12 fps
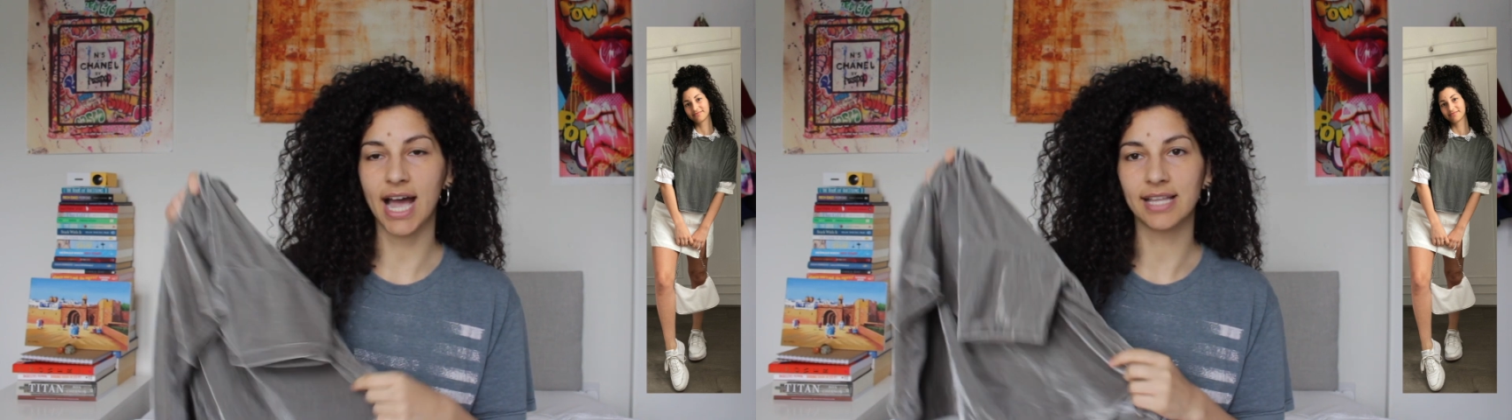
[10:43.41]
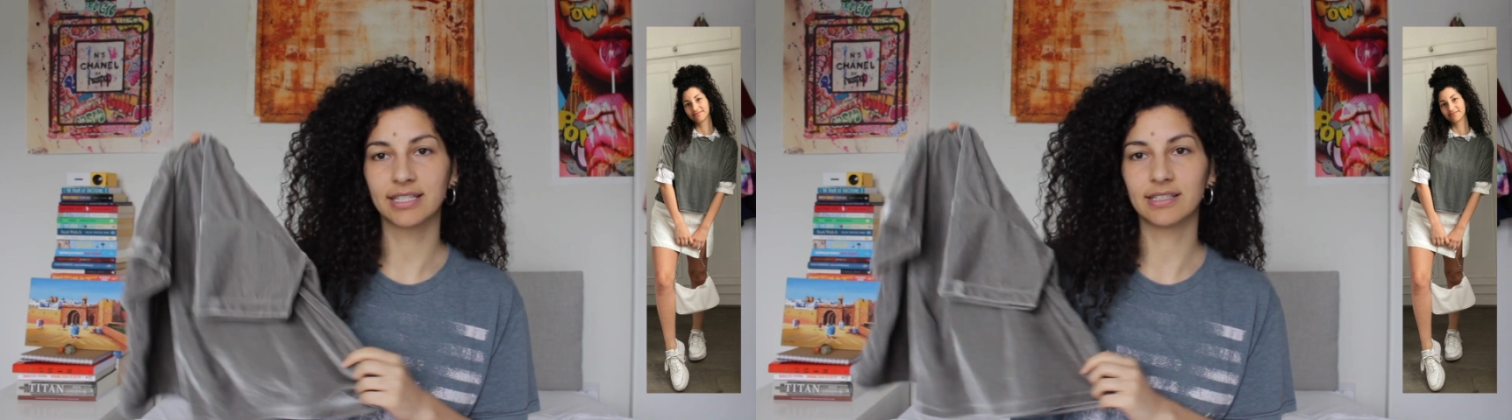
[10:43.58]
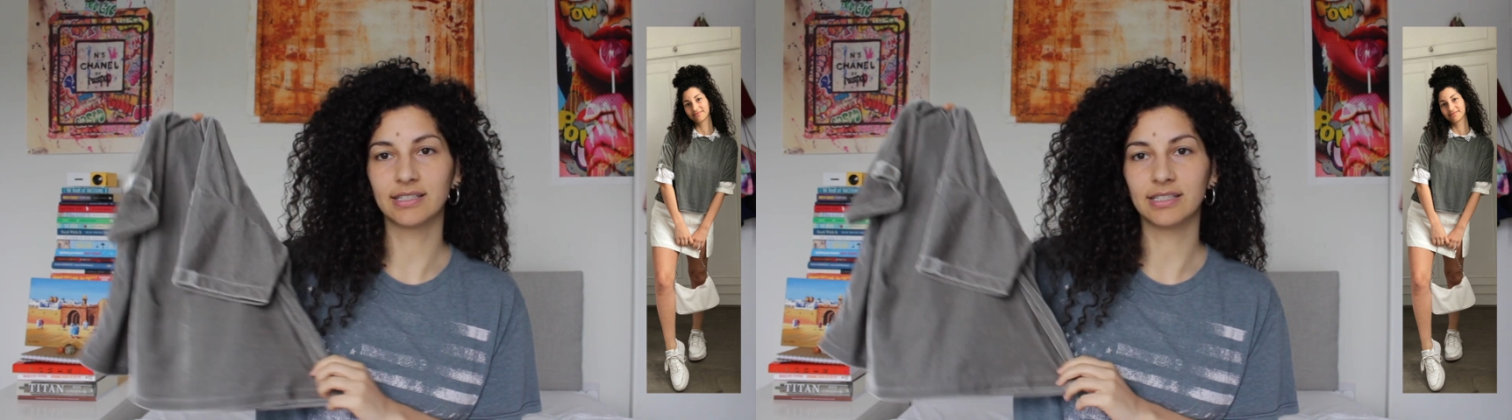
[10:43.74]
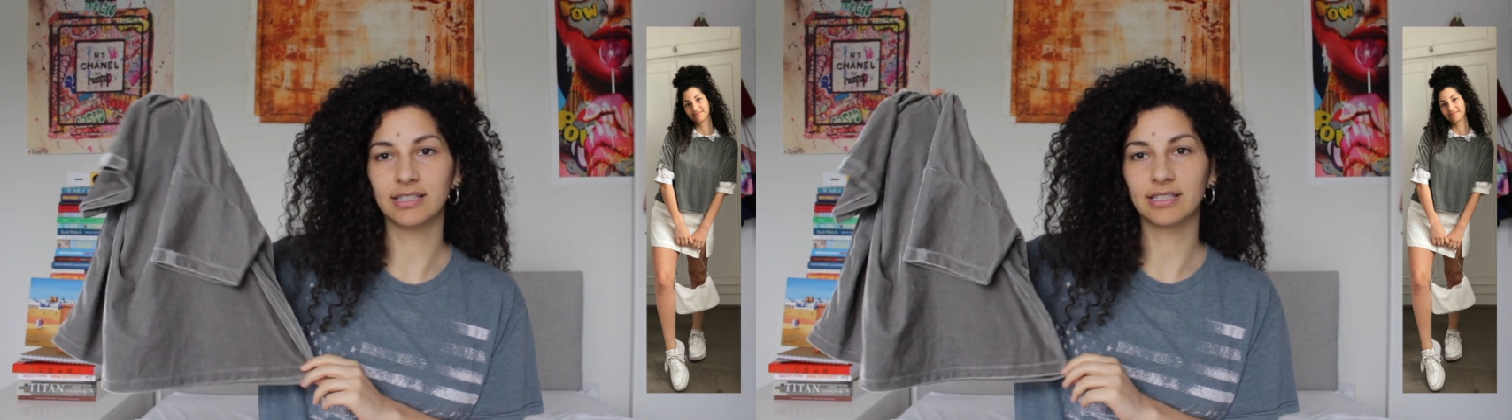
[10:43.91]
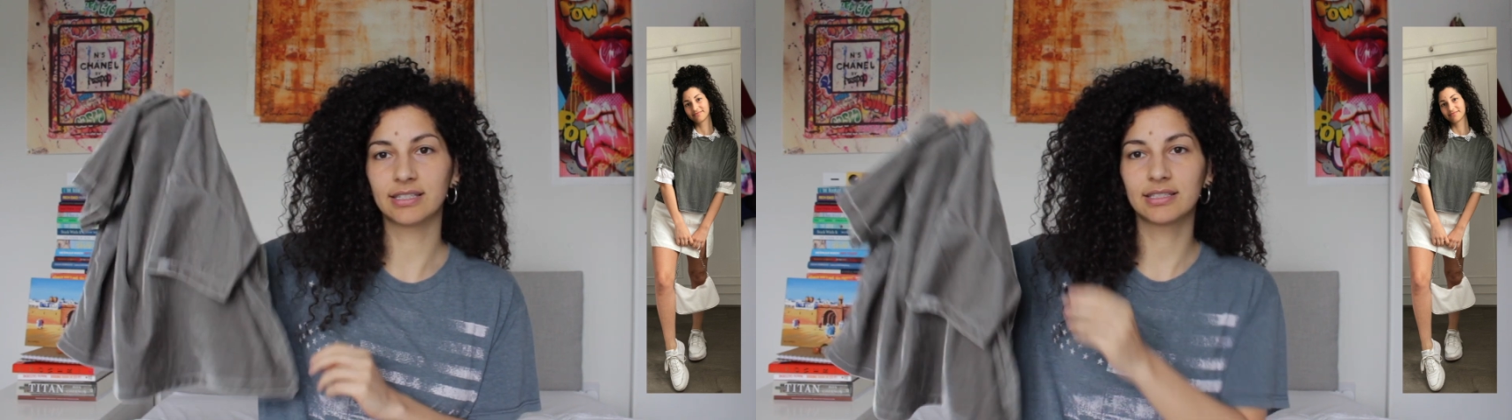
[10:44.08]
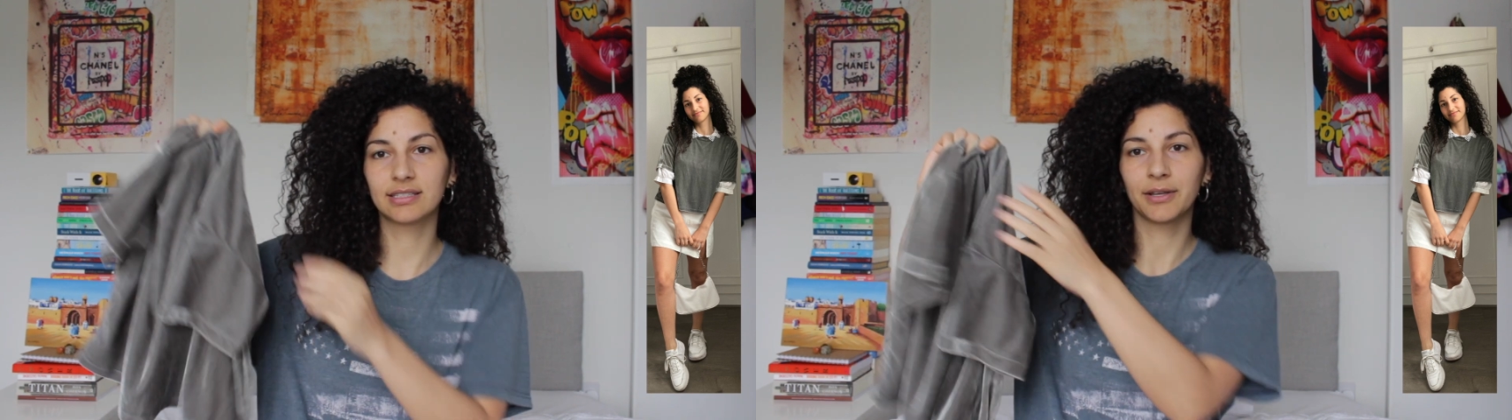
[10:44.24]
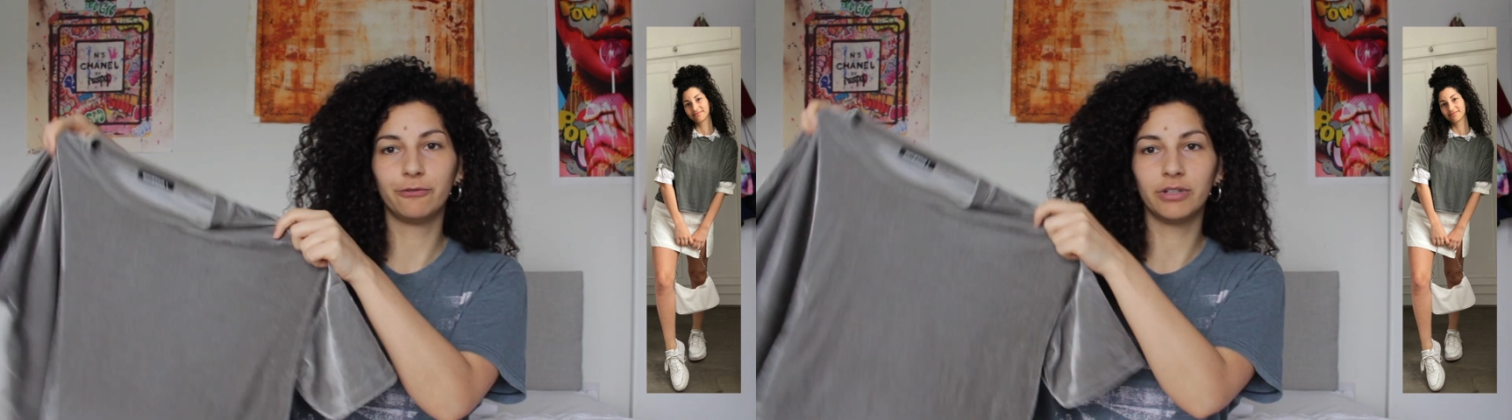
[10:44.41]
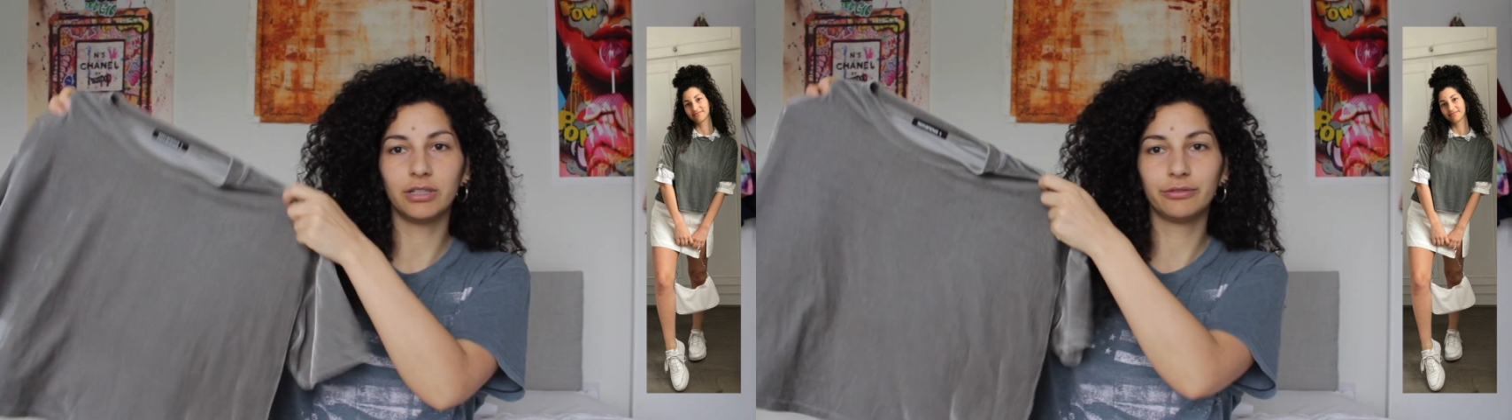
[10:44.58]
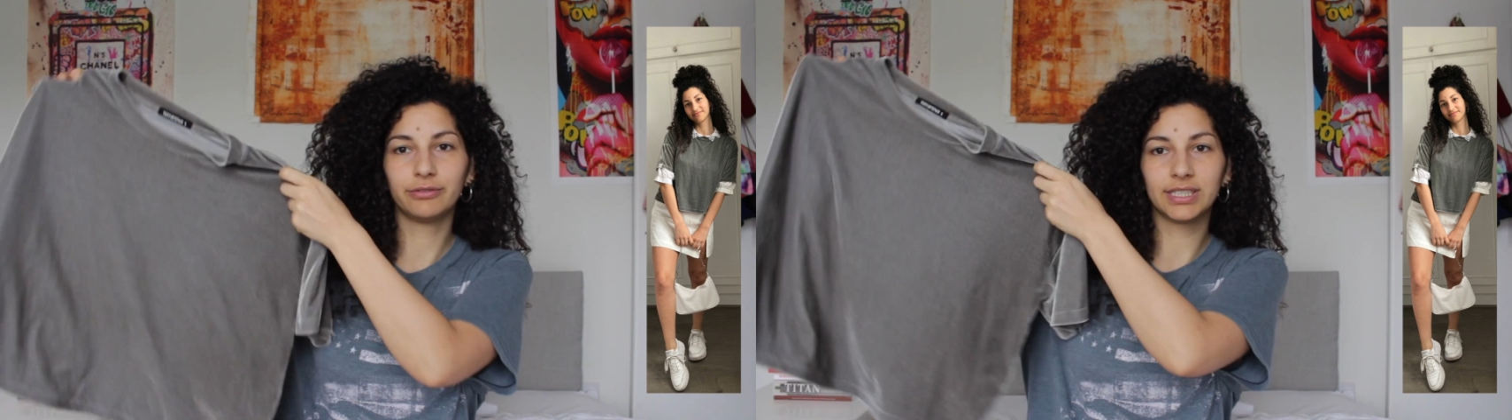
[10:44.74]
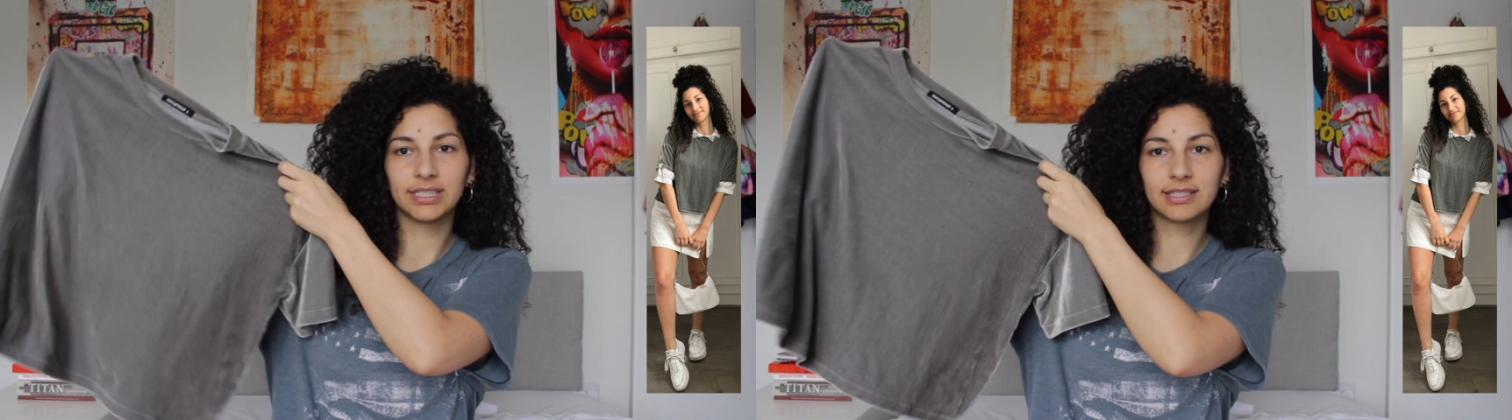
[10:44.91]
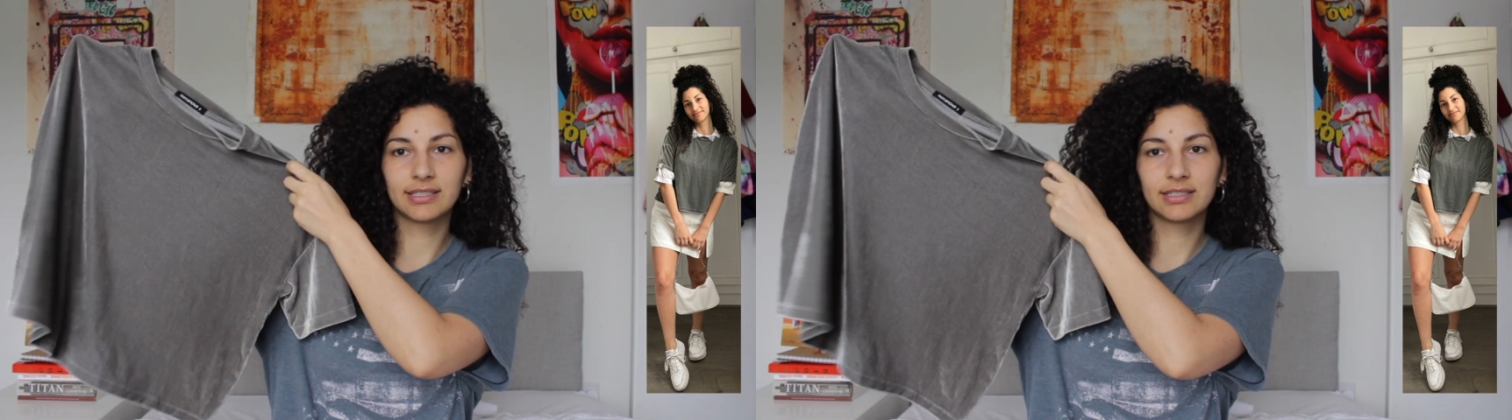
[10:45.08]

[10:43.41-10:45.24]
as this velvet